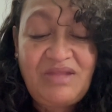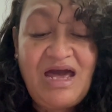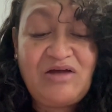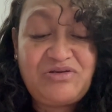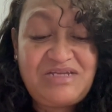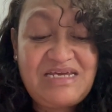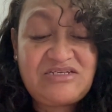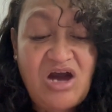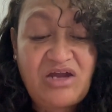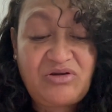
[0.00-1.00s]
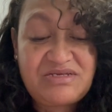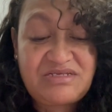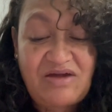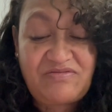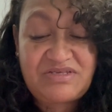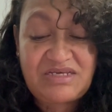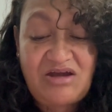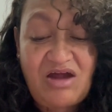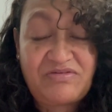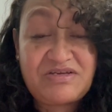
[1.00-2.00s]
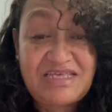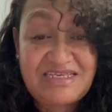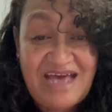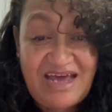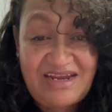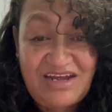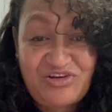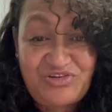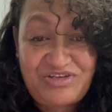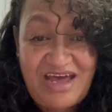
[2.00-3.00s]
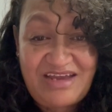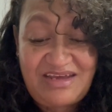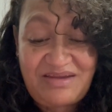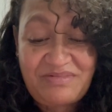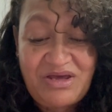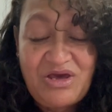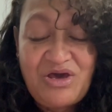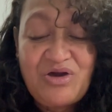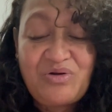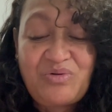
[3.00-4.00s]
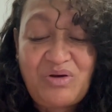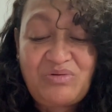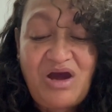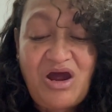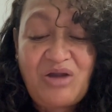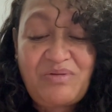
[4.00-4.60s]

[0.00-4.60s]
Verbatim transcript: Elder D. Todd Christofferson offers this added understanding. Quote, our